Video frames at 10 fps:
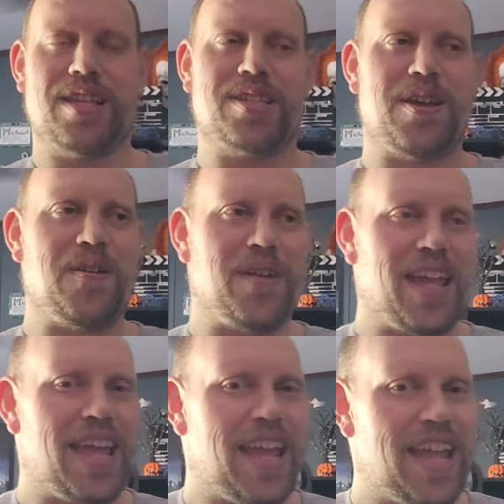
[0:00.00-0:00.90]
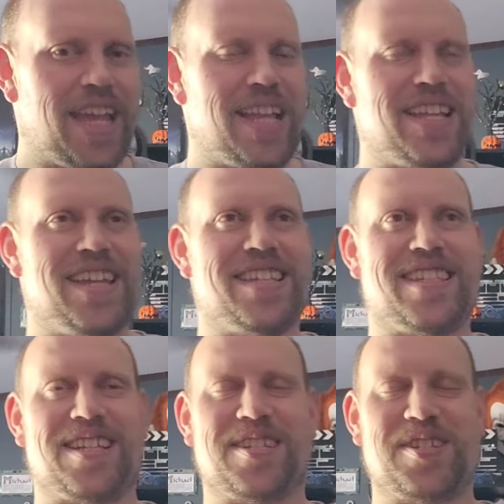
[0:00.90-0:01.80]
So it is
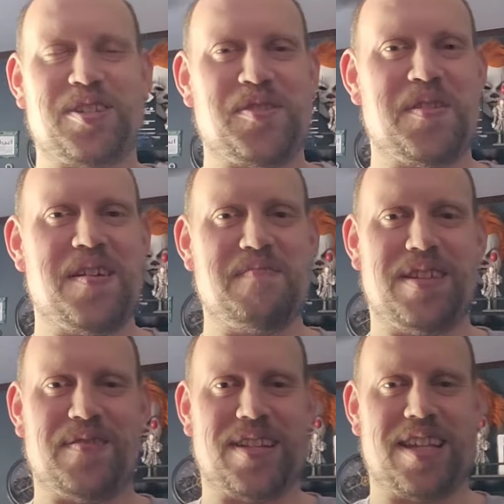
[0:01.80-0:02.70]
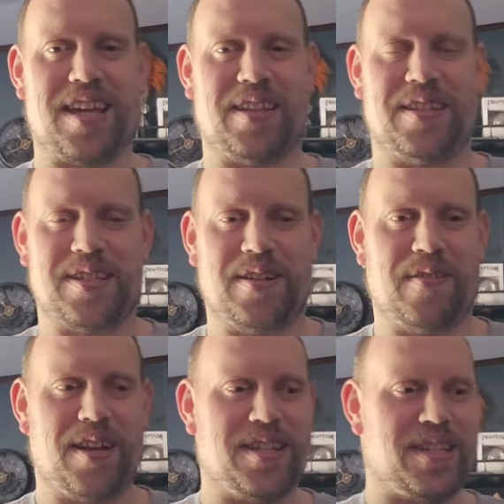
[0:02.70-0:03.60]
extremely ridiculous and
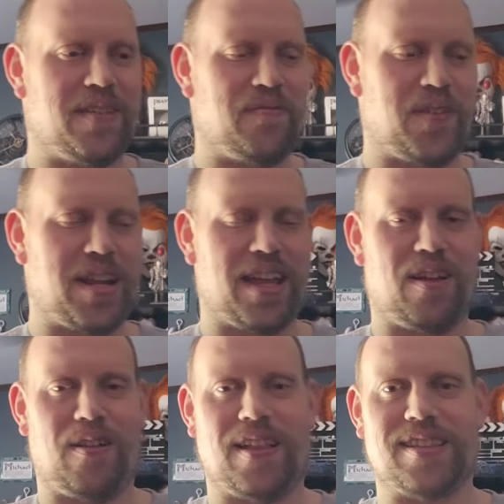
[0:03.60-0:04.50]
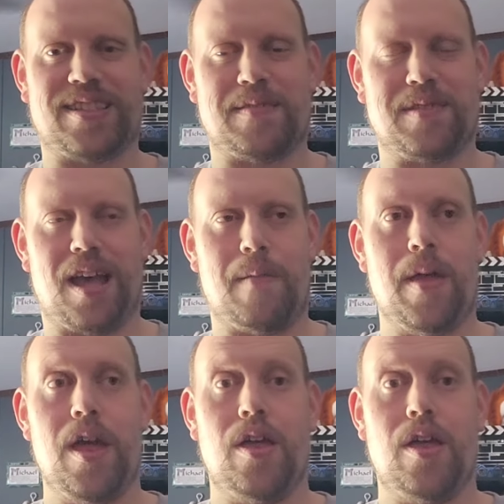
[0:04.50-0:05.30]
crazy and funny all at the same time.